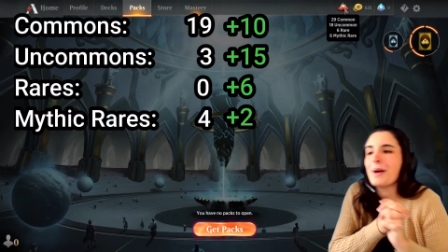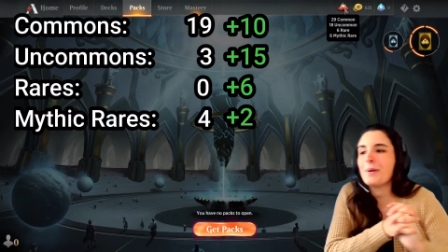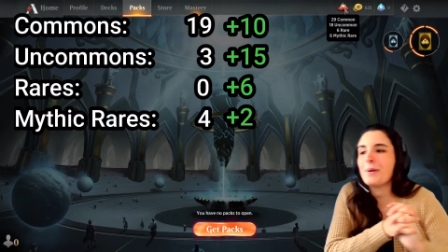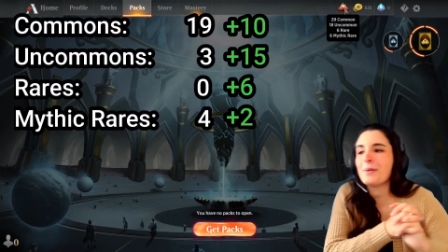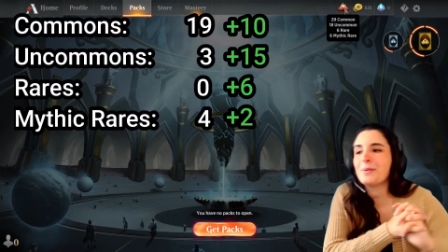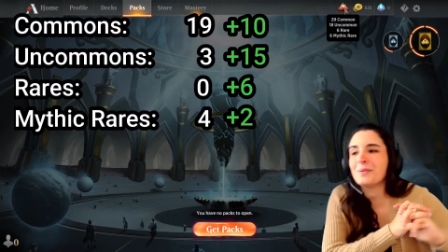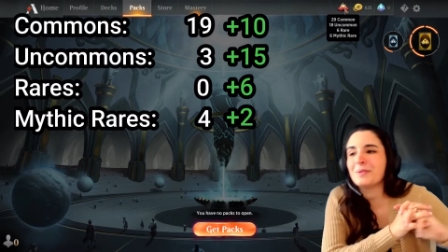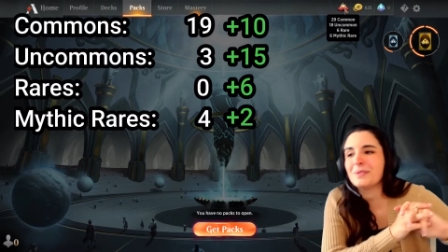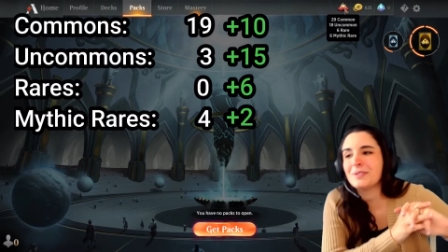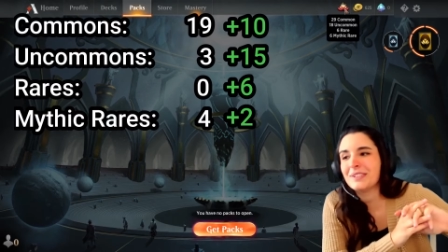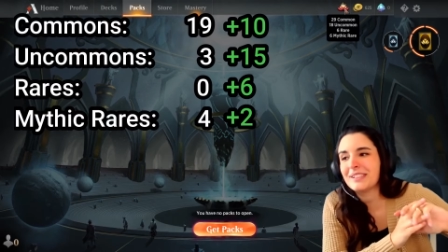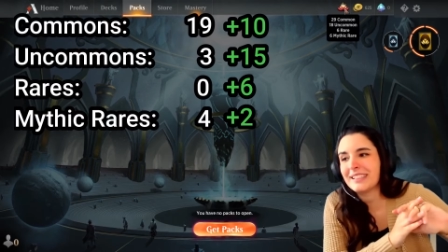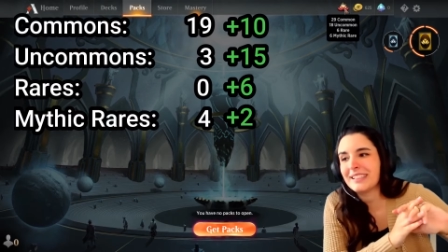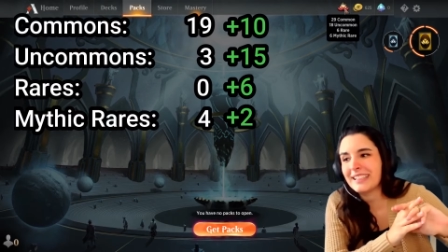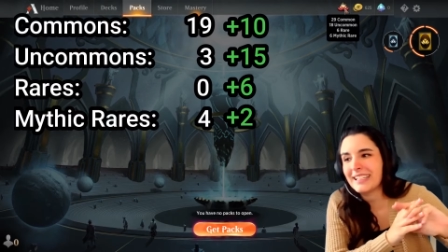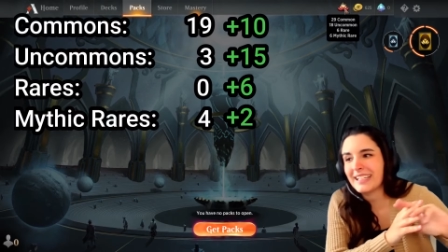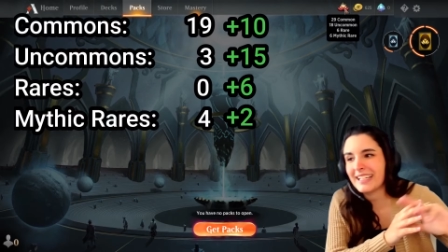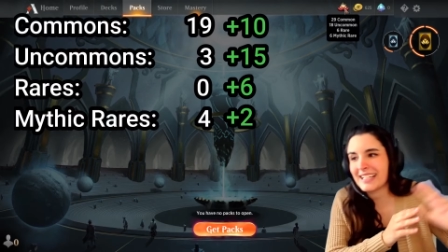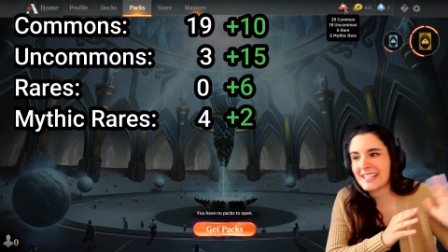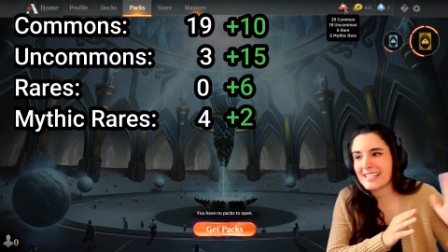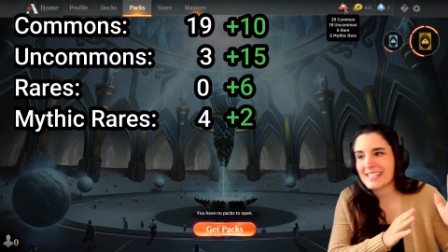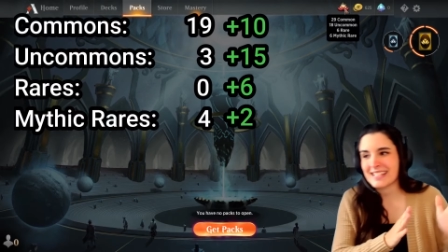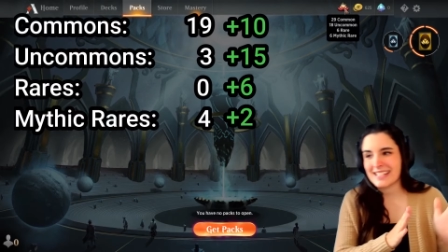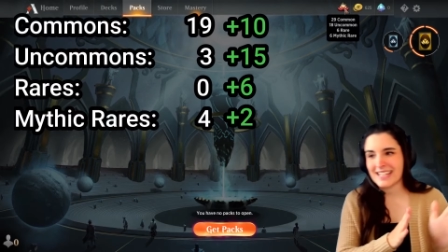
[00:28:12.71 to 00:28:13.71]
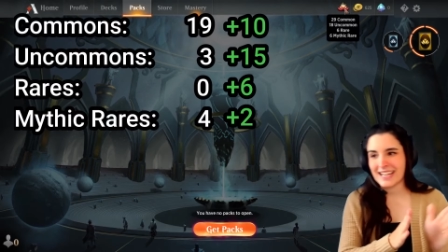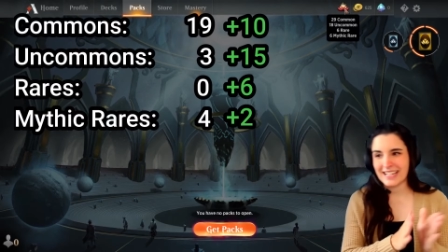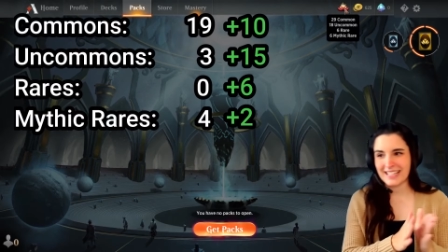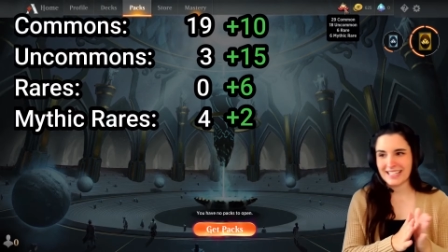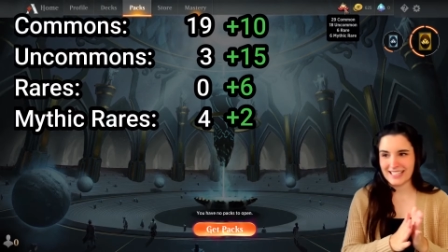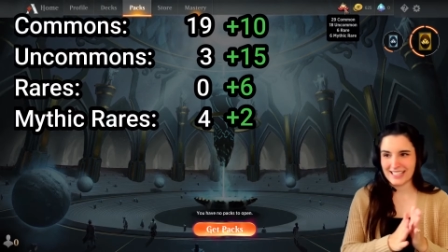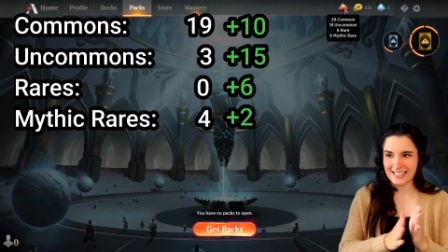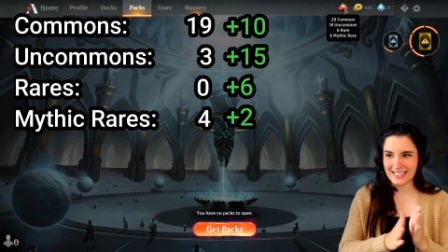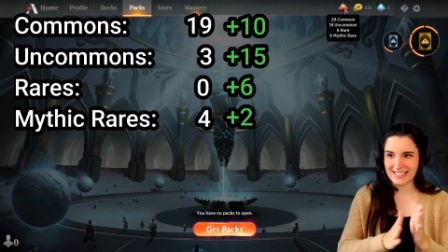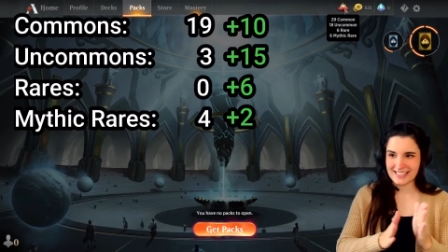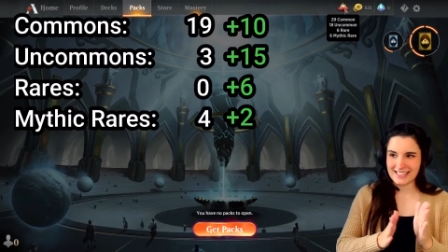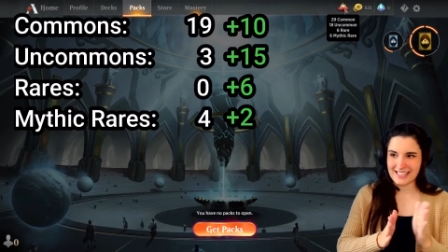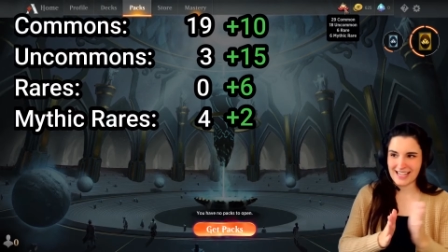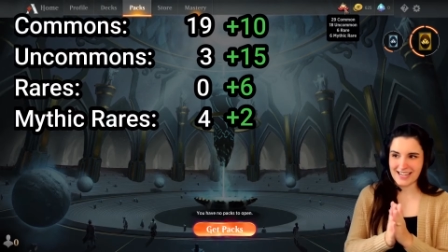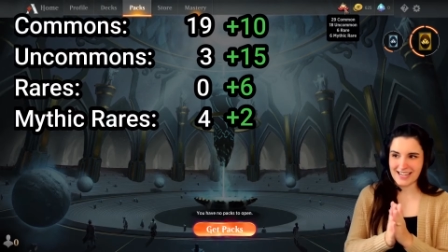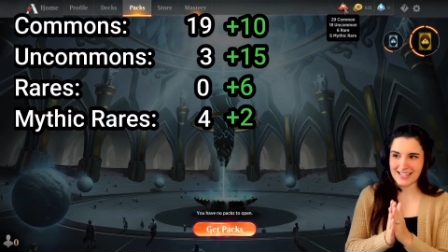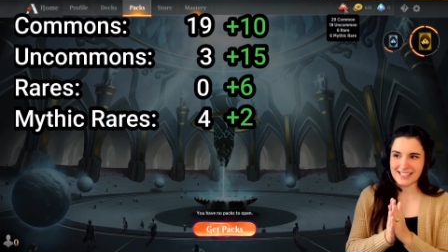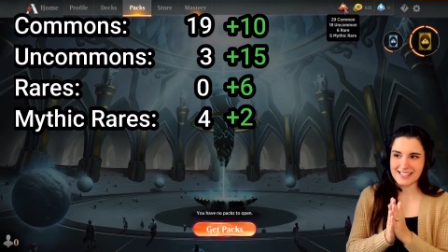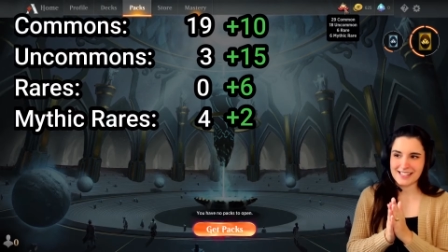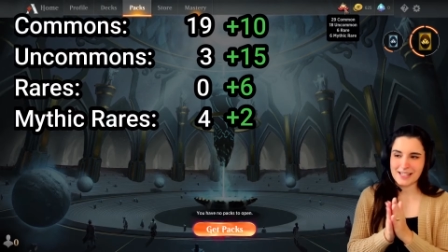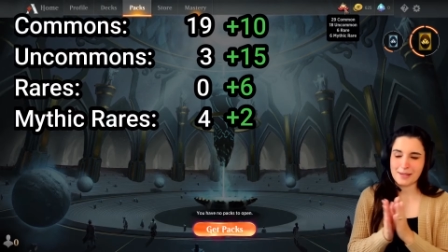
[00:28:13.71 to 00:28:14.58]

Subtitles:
really exciting decks.